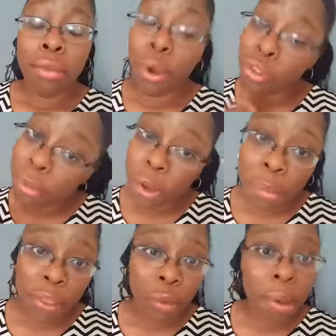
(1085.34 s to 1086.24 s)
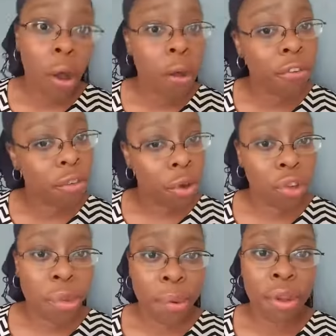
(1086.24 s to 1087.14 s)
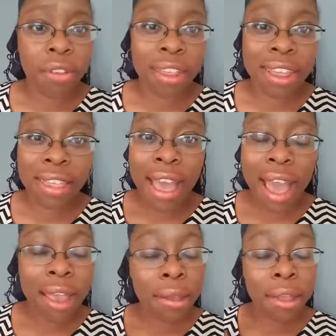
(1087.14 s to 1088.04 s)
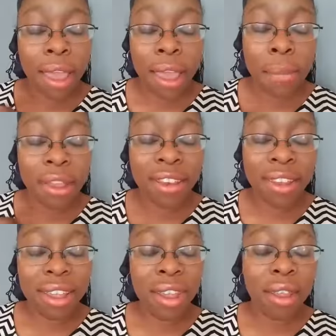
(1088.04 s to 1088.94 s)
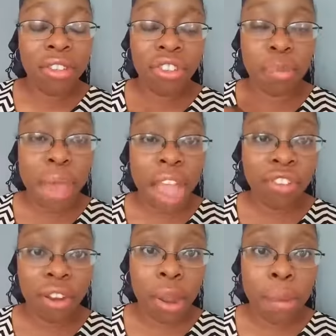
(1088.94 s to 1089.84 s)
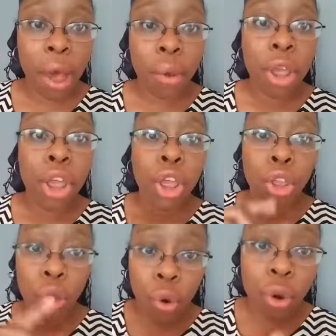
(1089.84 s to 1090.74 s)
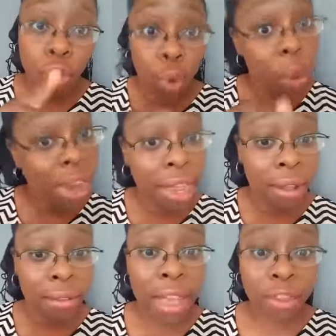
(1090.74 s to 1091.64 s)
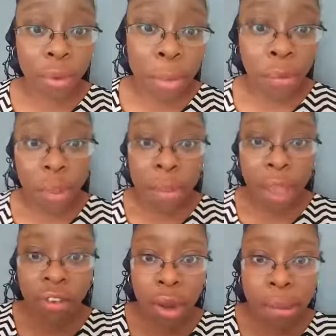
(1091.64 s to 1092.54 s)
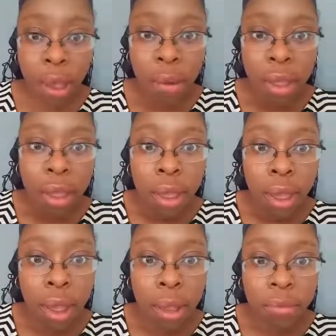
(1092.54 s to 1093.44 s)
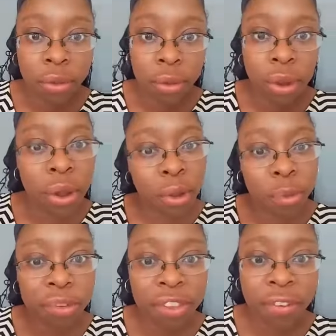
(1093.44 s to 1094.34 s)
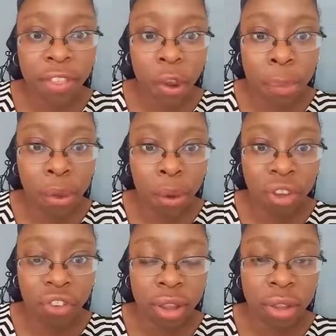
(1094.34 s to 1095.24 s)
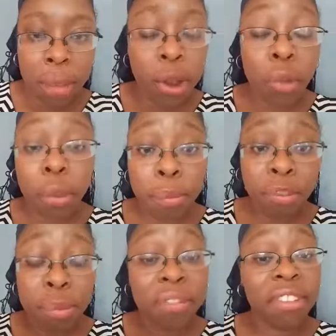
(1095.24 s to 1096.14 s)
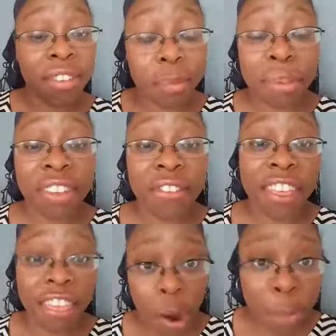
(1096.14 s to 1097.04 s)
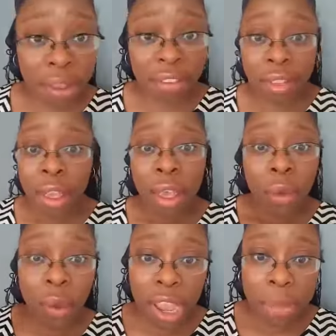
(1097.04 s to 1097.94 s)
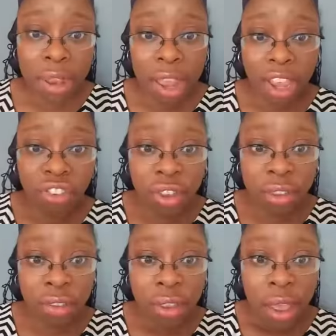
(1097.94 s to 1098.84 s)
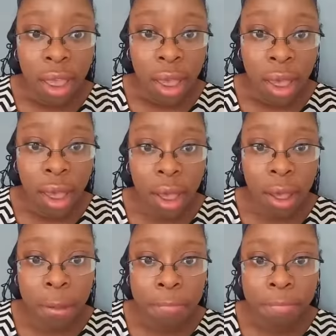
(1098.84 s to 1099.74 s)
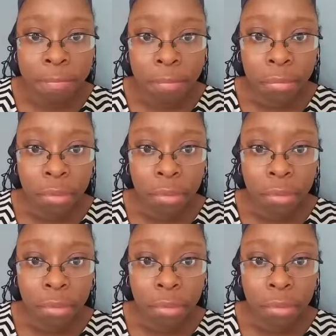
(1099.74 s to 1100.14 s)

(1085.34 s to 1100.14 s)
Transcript: knows me or been through my office or knows me personally, I am indeed just passionate about your you winning. That's what I'm really passionate about. Um, so no, no specific therapy questions. I mean, no the specific therapist recommendations. Um,